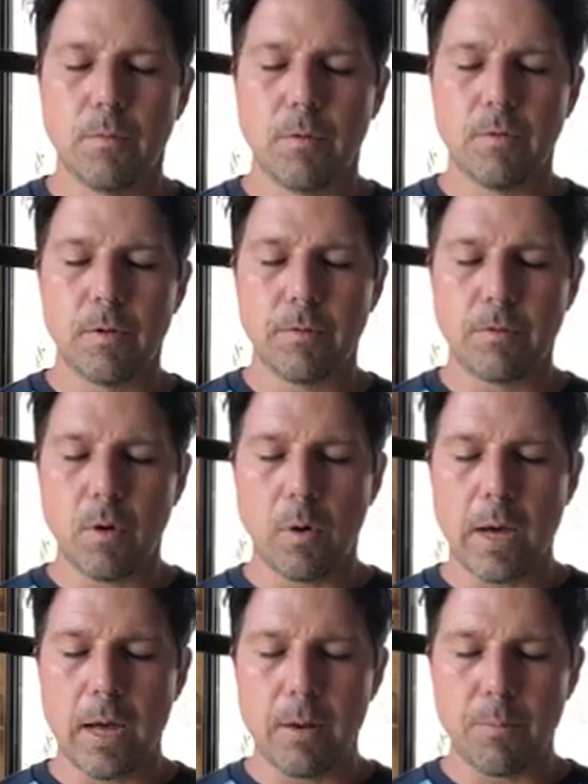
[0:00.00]
So let's go
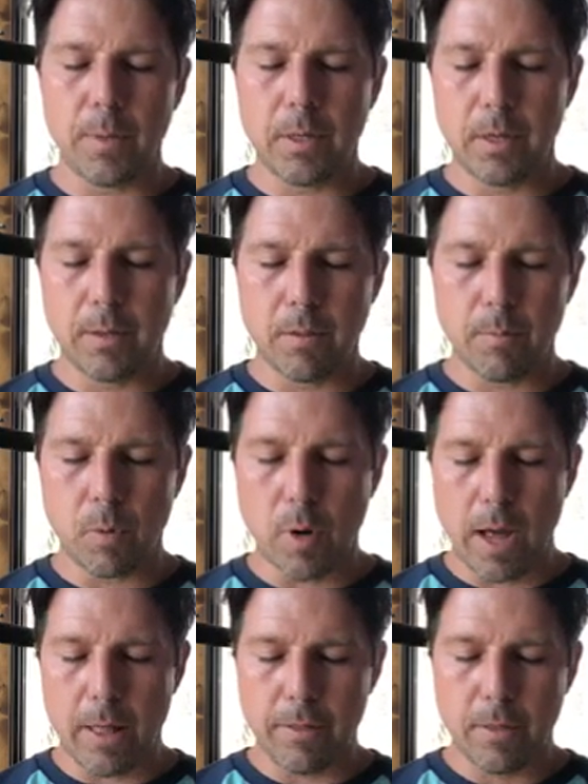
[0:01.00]
ahead and begin the
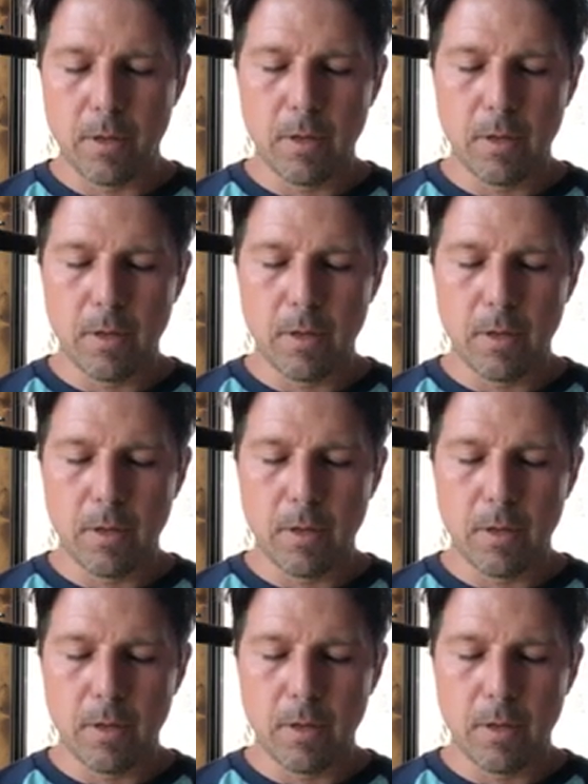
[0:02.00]
breath.